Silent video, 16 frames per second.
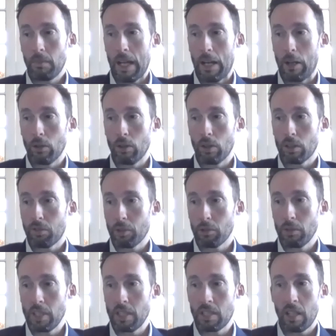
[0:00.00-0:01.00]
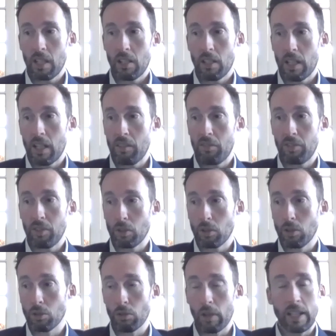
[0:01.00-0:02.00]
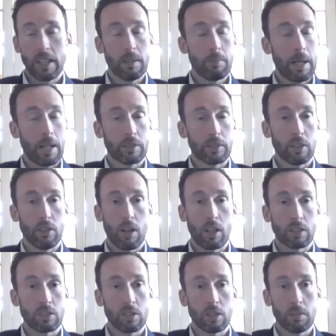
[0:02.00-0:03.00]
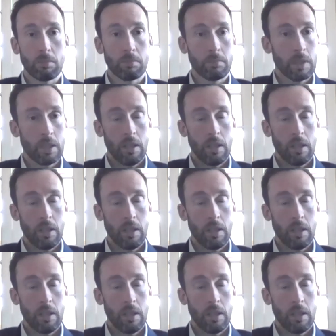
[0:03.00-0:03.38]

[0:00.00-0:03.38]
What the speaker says: outlook for retail. I feel great about the long-term.